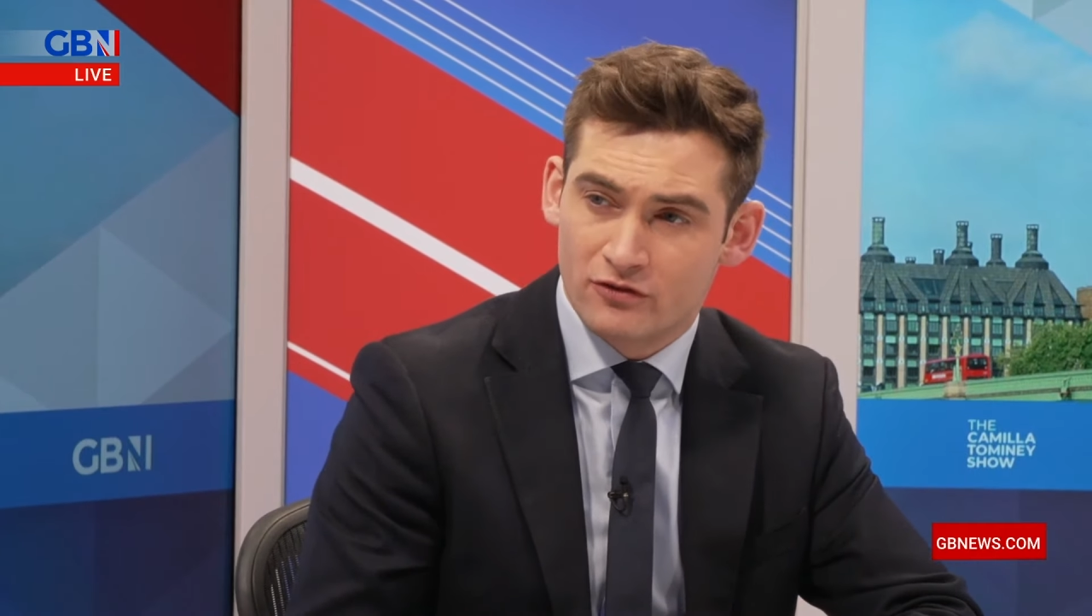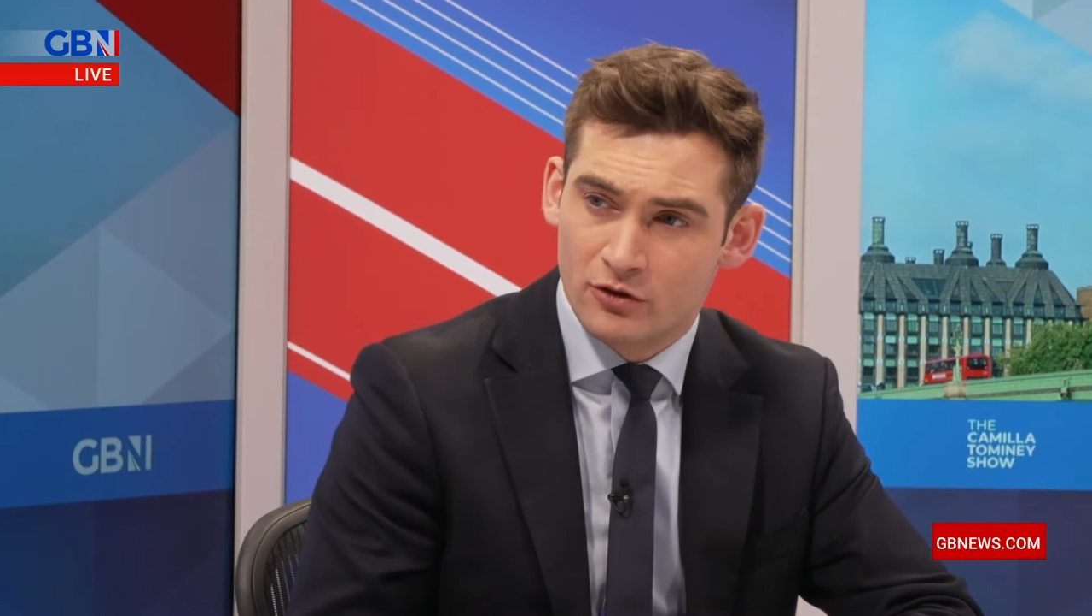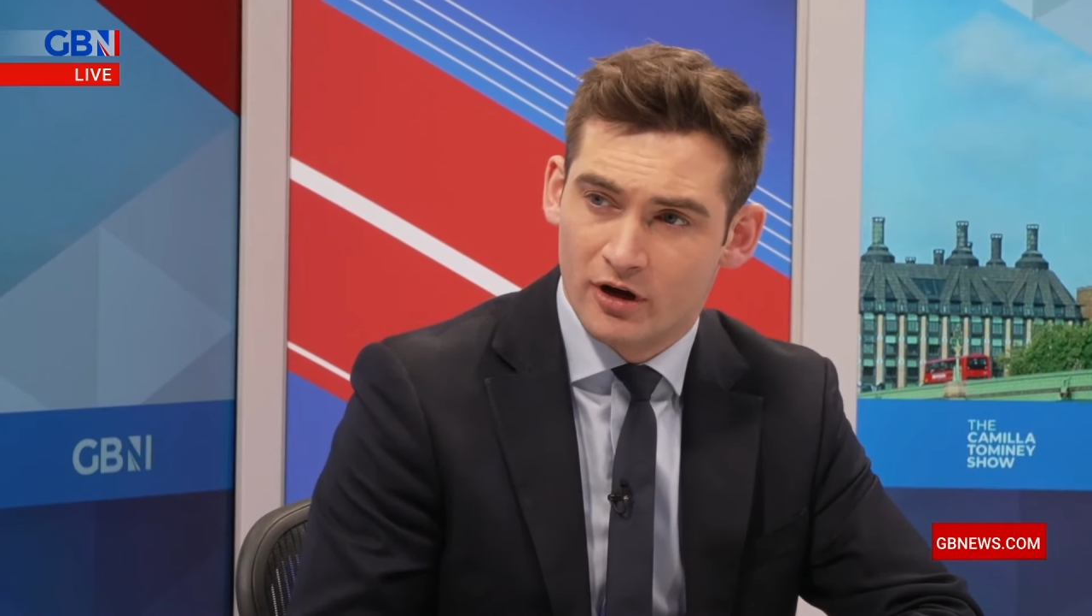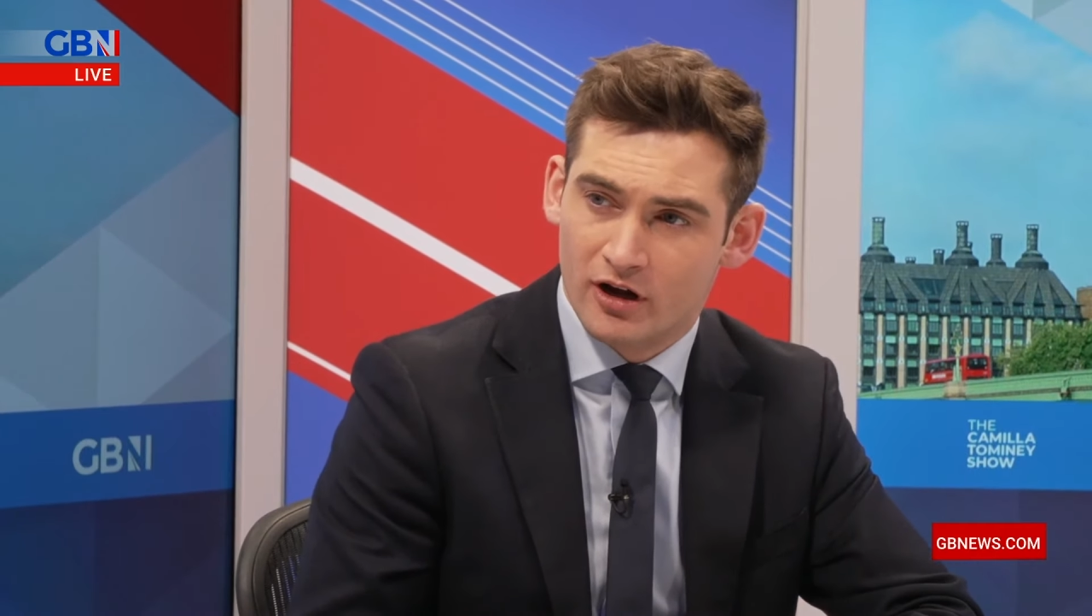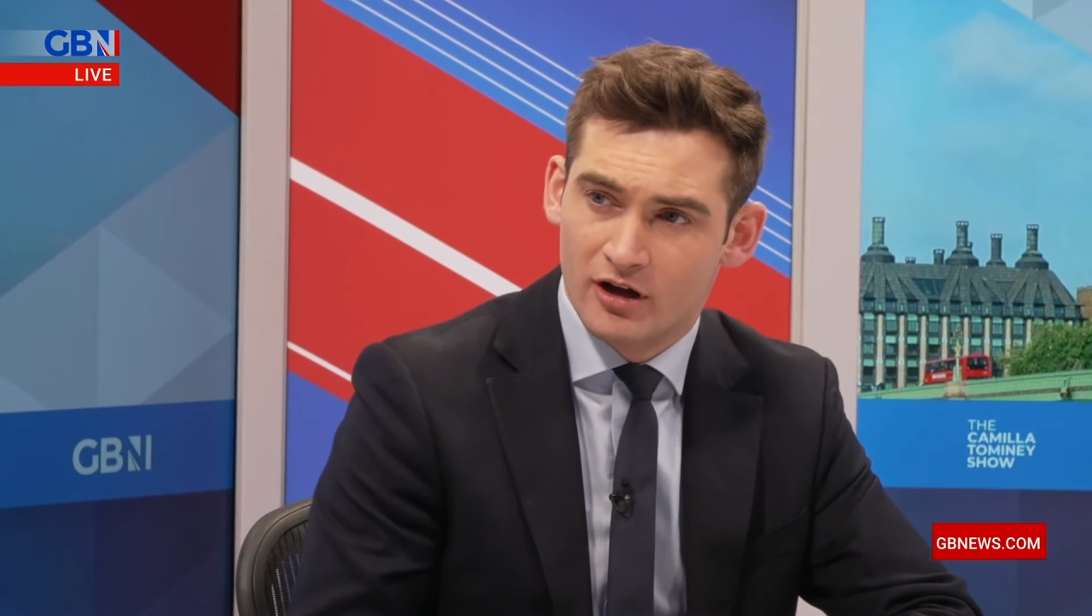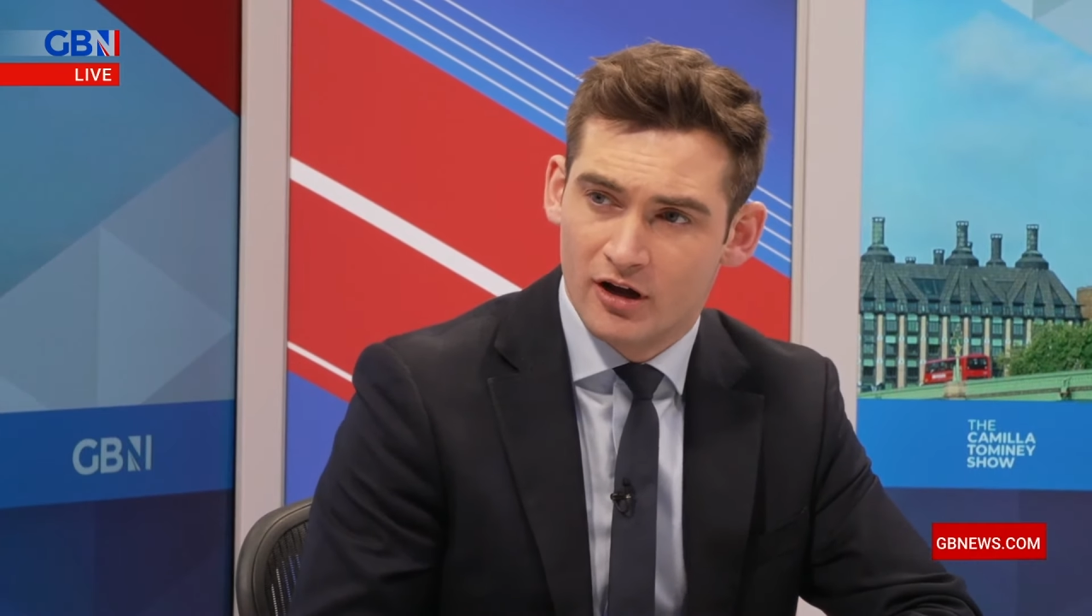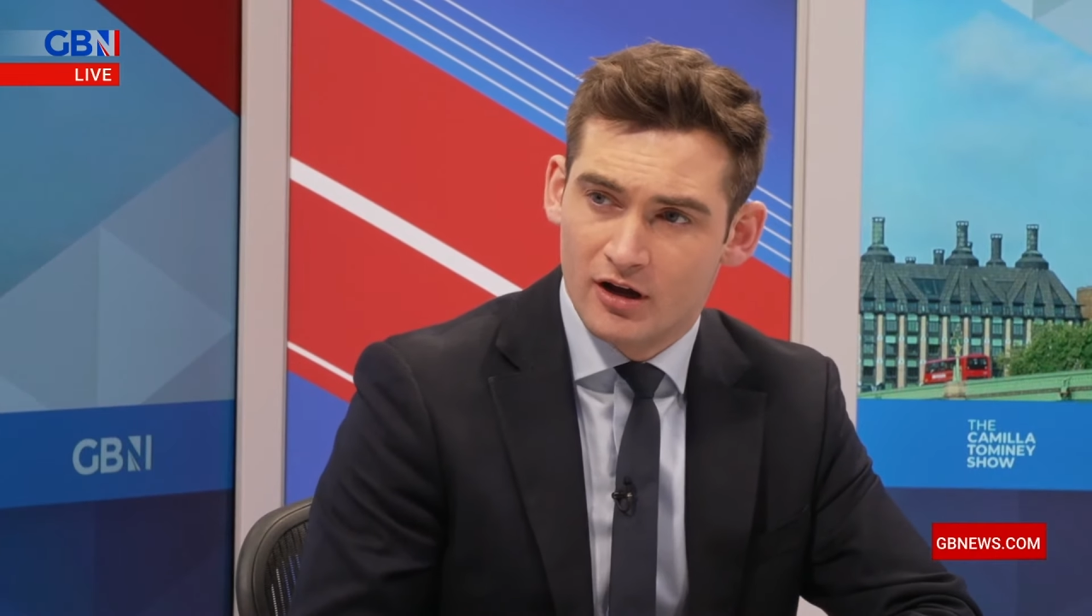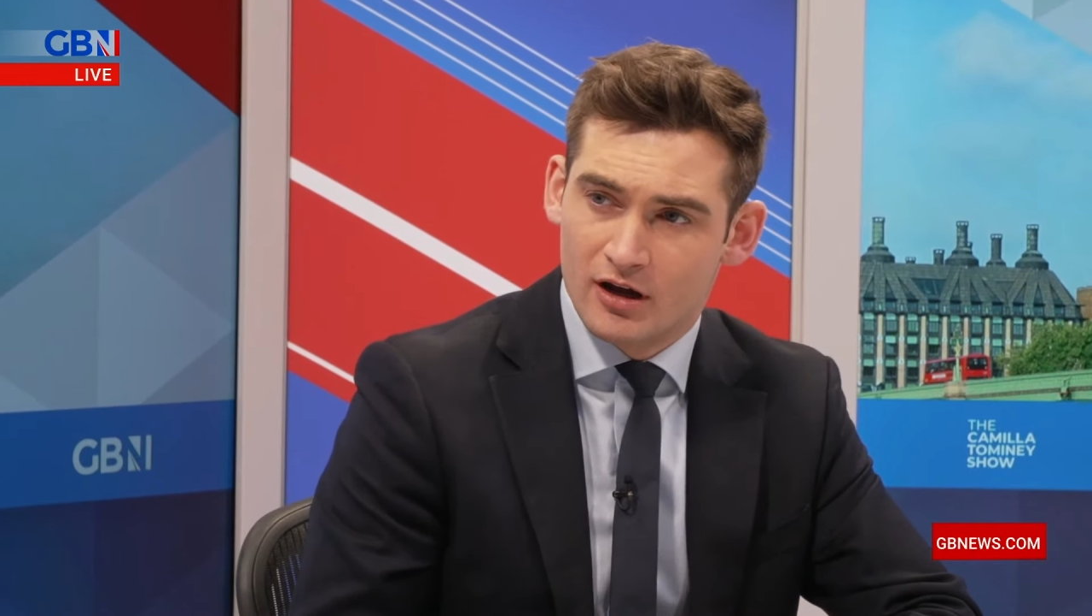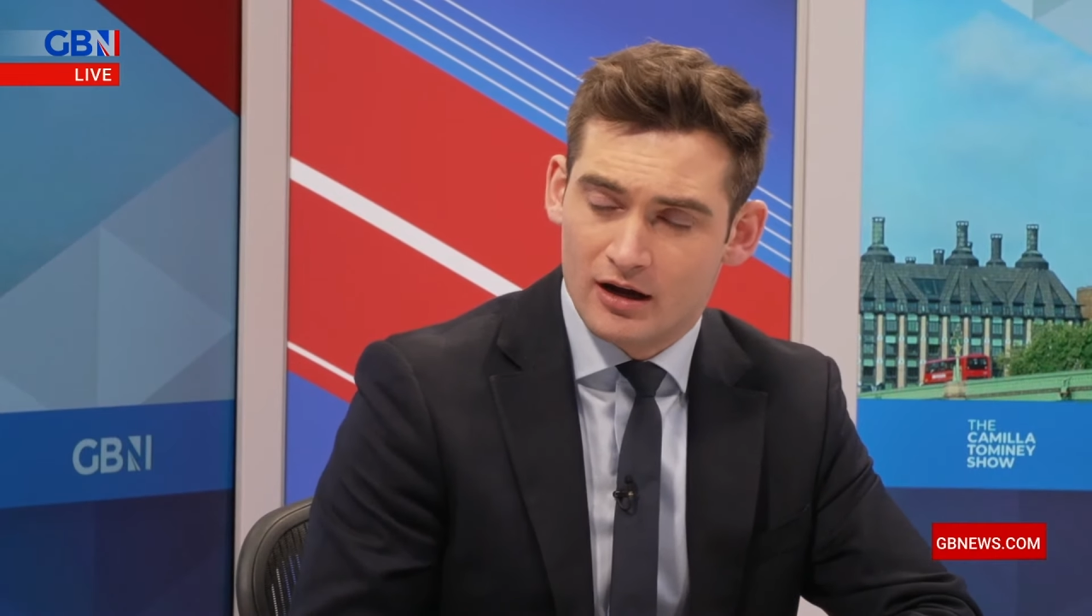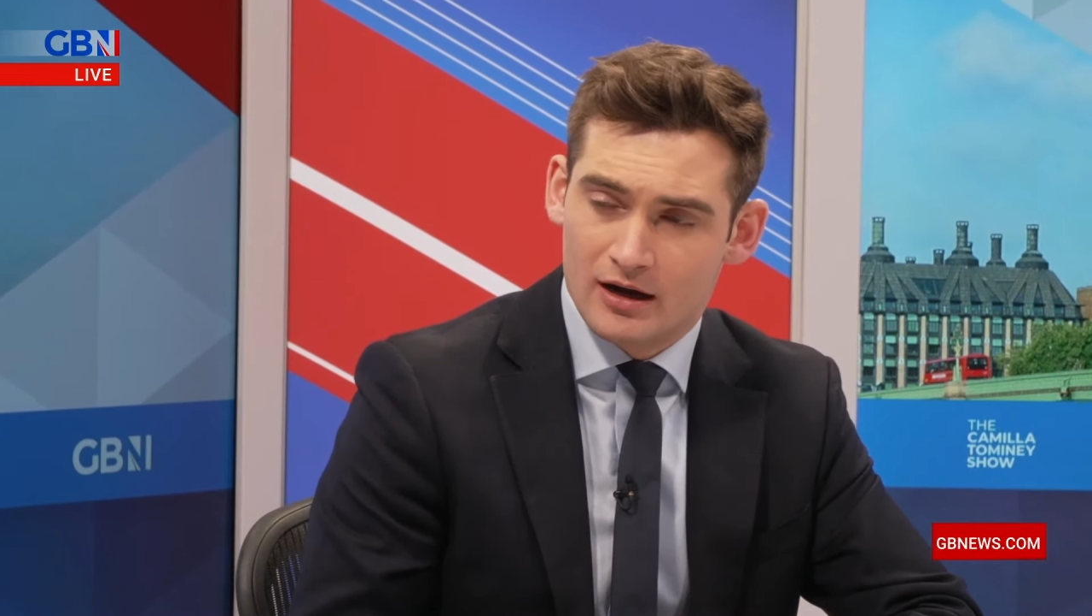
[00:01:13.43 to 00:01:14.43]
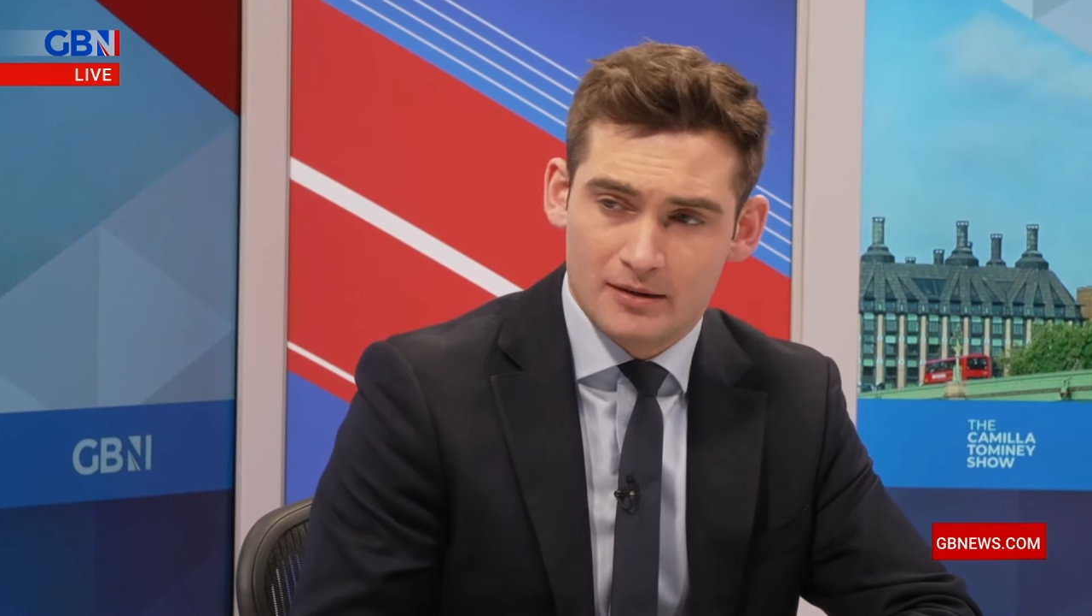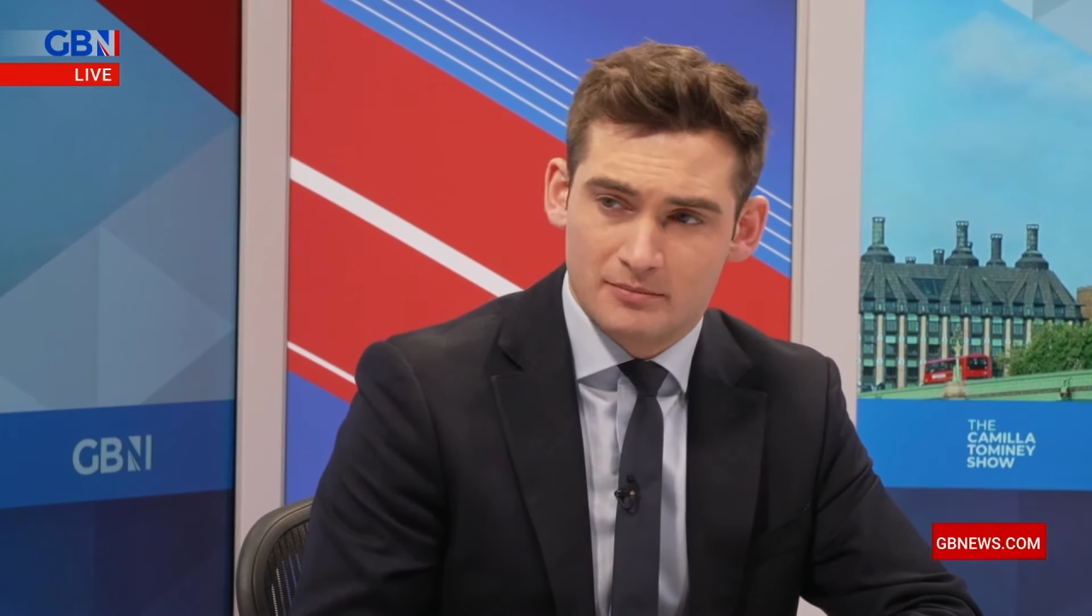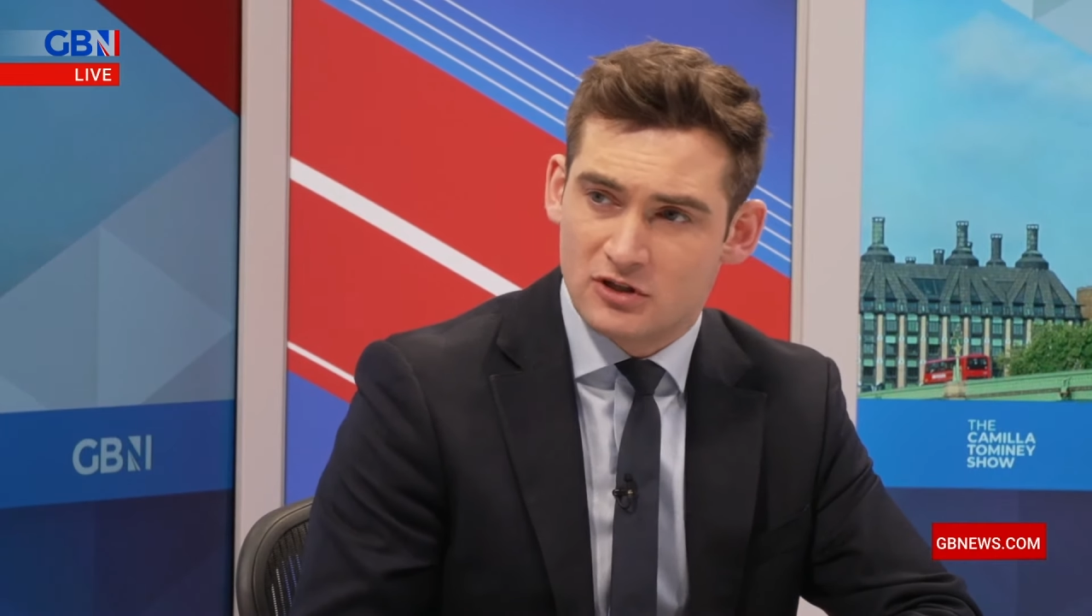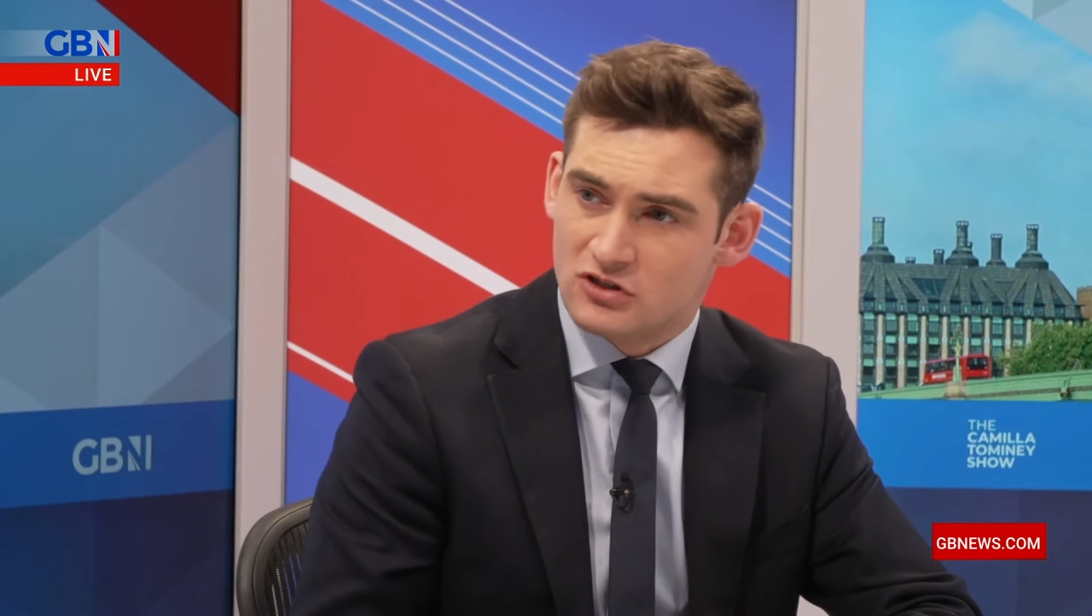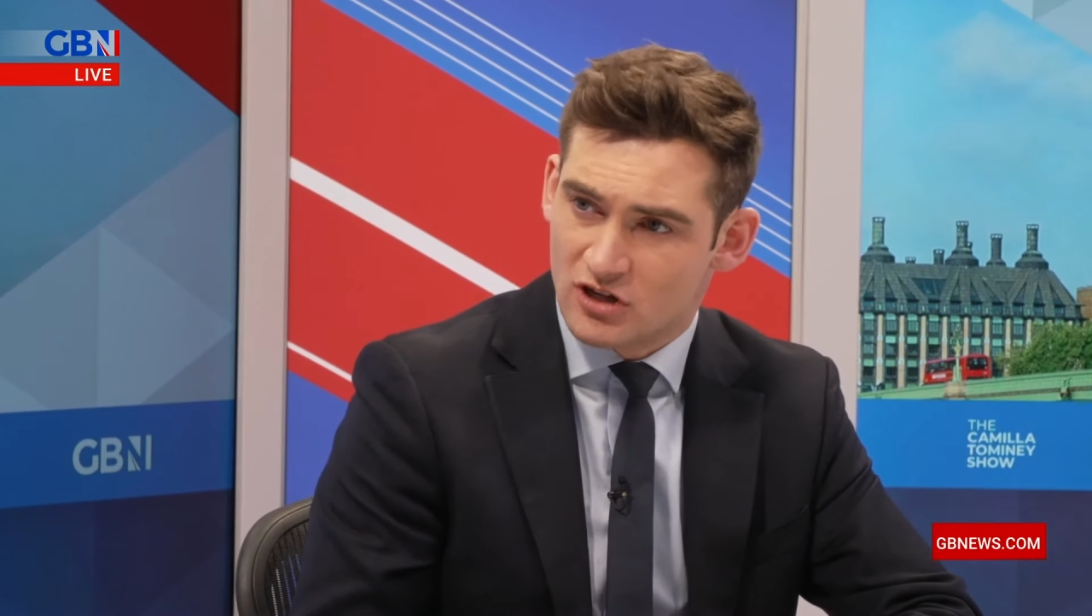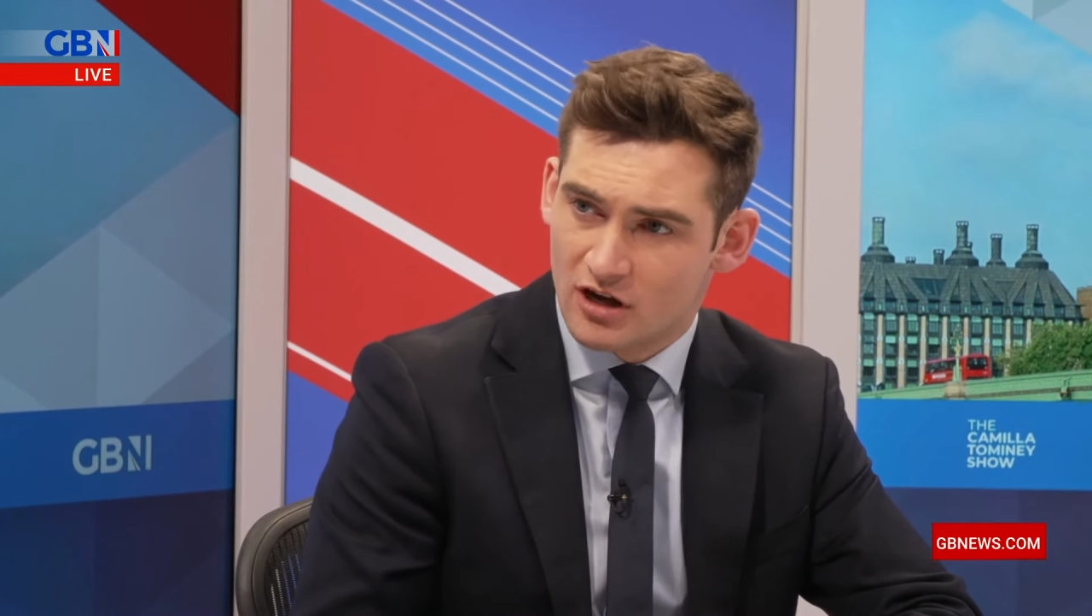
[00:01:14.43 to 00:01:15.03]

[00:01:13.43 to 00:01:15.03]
have been fewer uh,